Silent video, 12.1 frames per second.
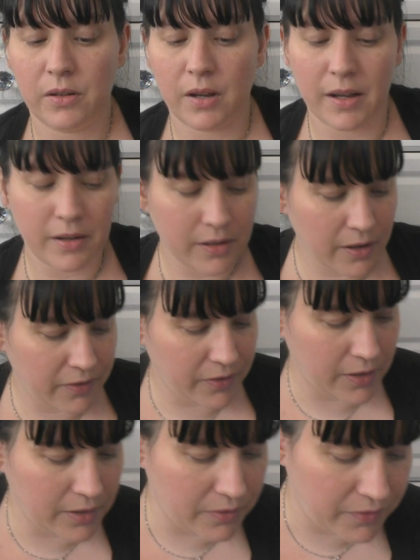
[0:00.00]
I don't know if
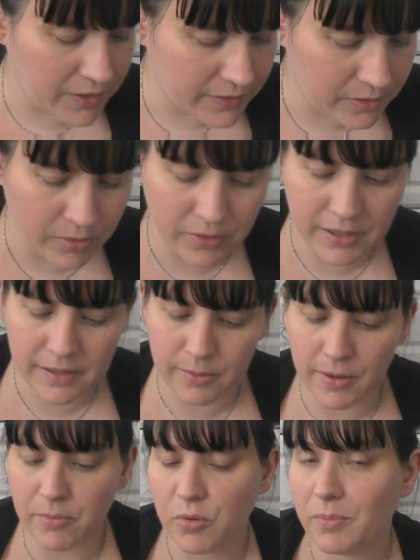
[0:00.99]
I like the first one or this
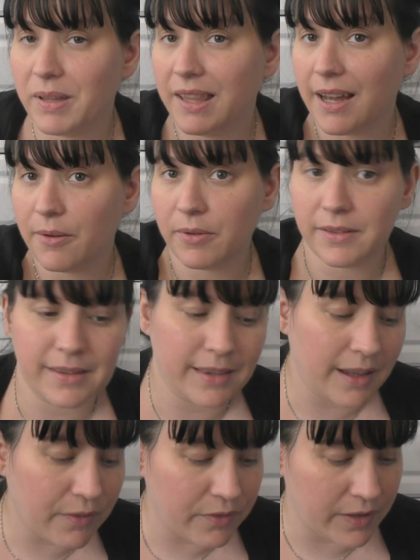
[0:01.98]
one more, but that one's
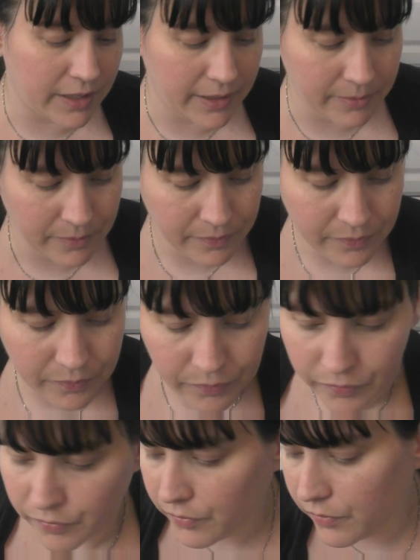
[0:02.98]
lovely.
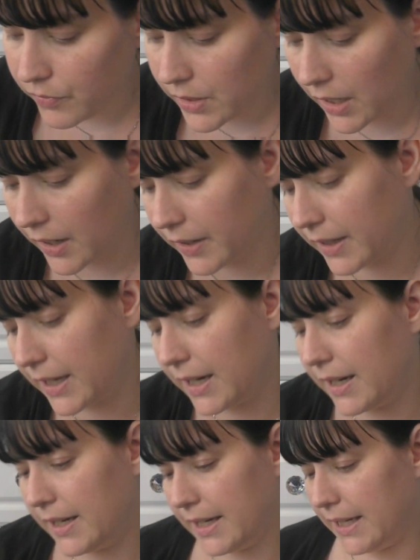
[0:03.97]

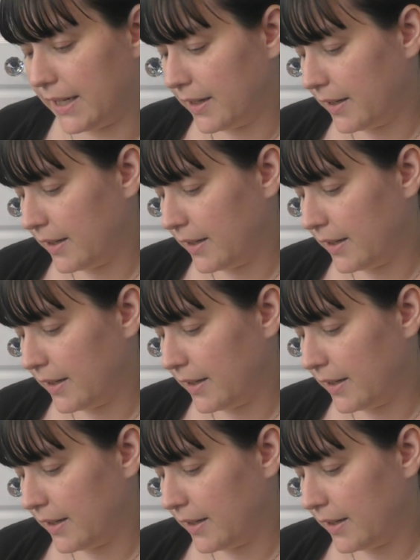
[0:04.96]
Okay.